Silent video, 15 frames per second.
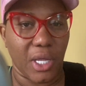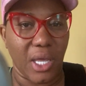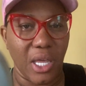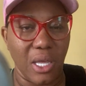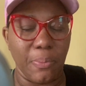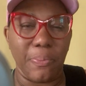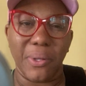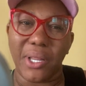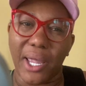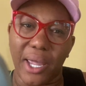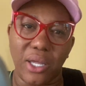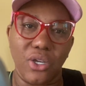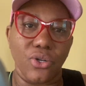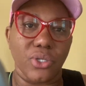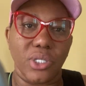Keep
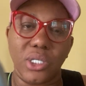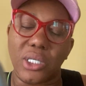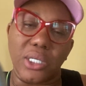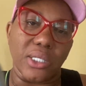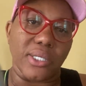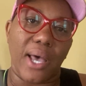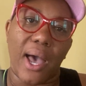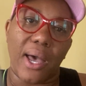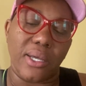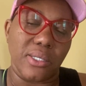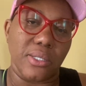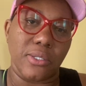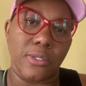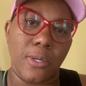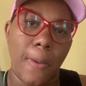planting your seeds,
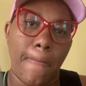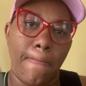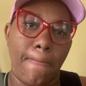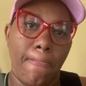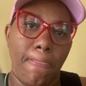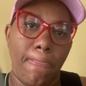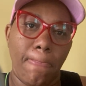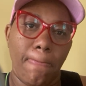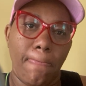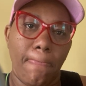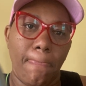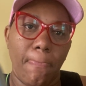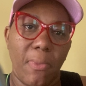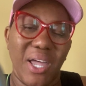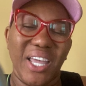guys.
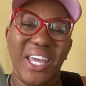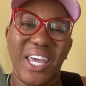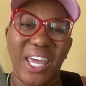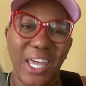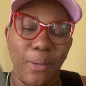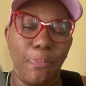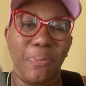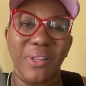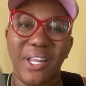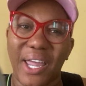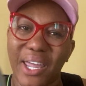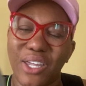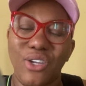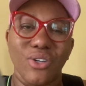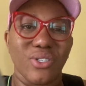Keep
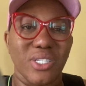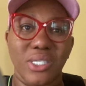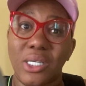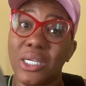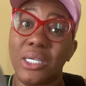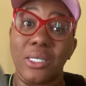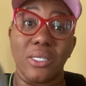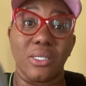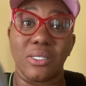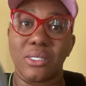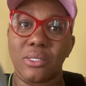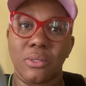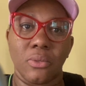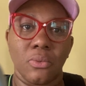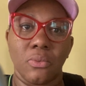planting your
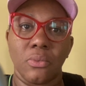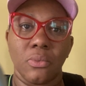seeds.